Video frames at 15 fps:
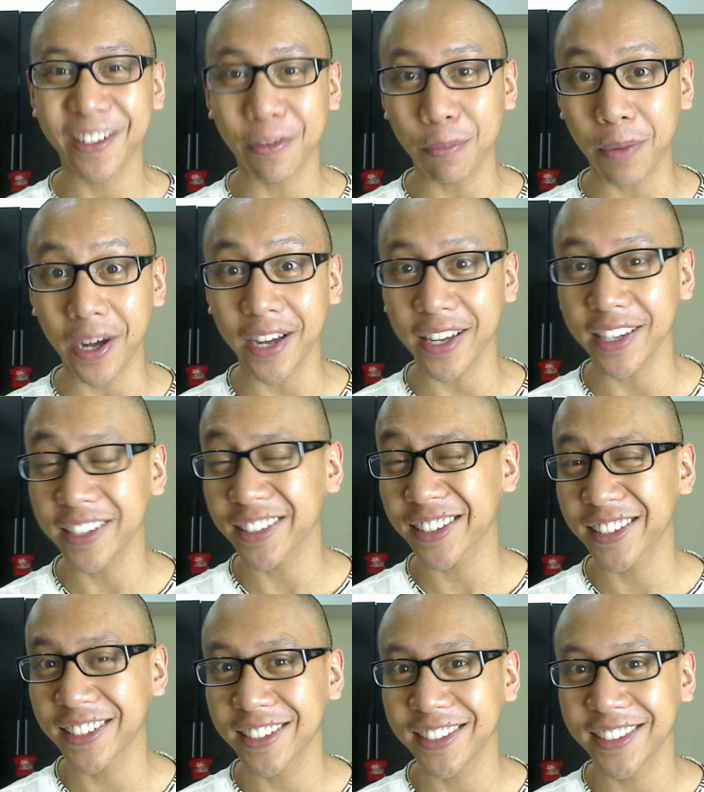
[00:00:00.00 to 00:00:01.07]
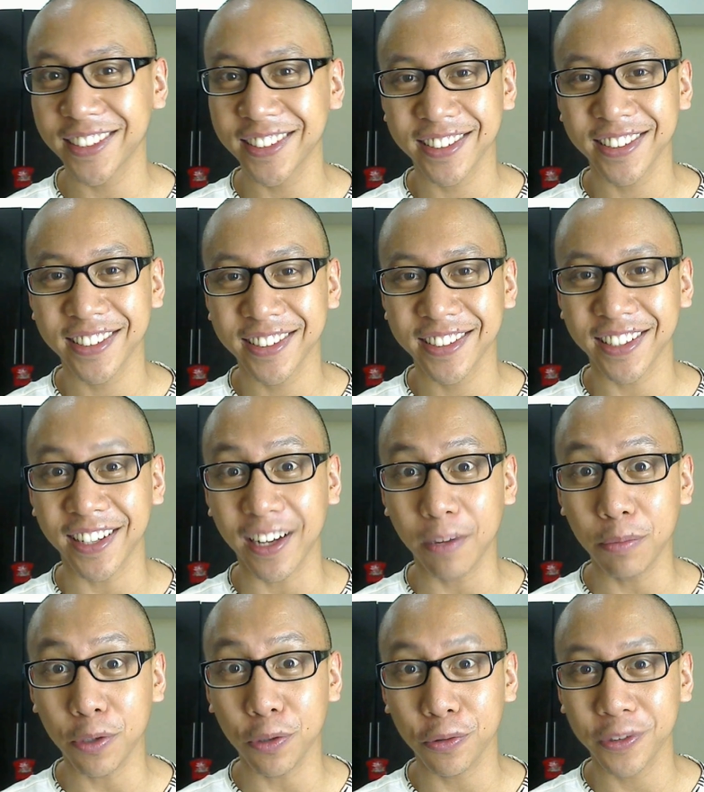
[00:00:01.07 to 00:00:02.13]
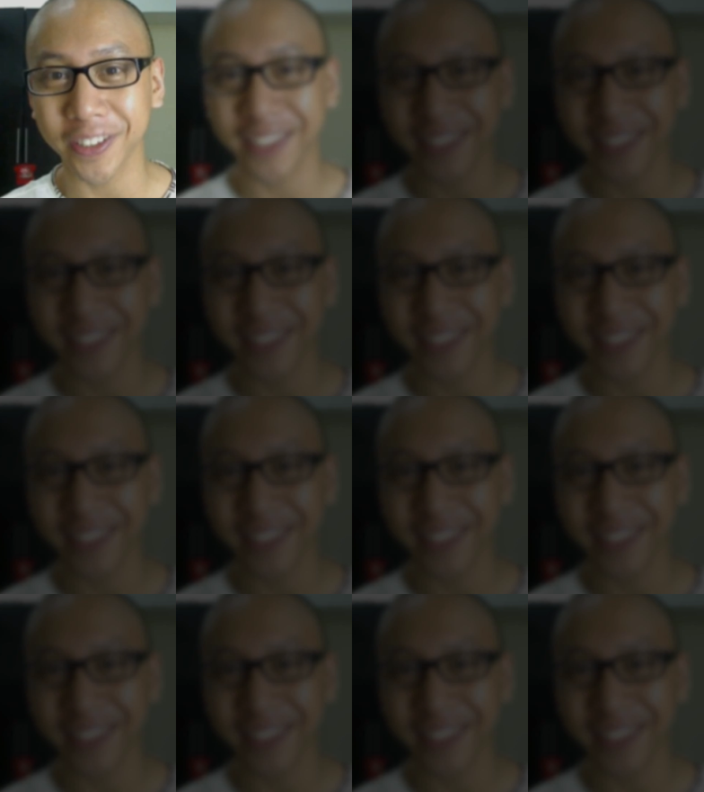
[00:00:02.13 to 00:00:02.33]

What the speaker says: Bye. Love you.